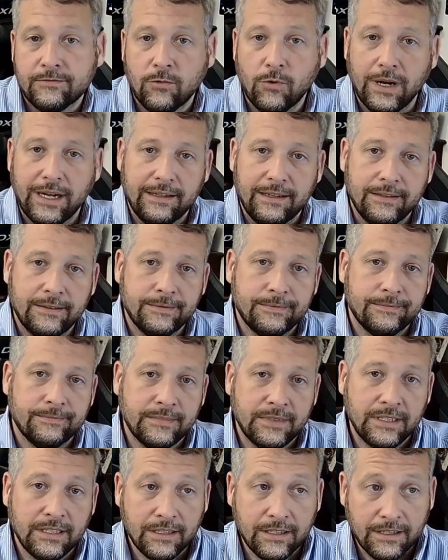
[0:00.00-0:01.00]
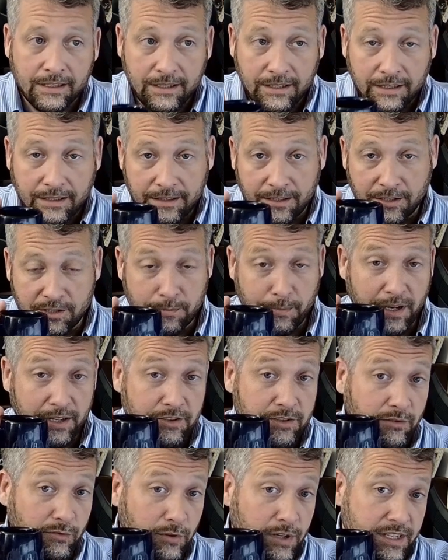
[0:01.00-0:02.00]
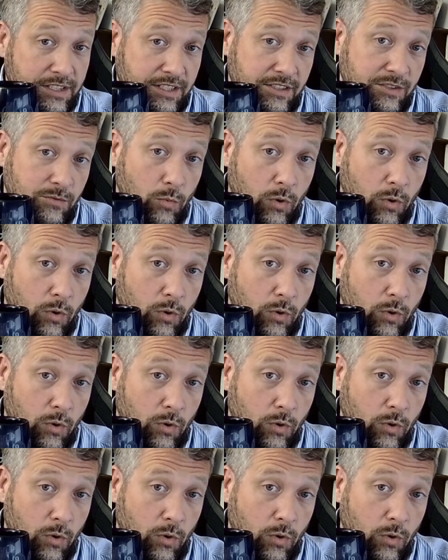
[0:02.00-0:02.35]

Well, there's a bunch of reasons.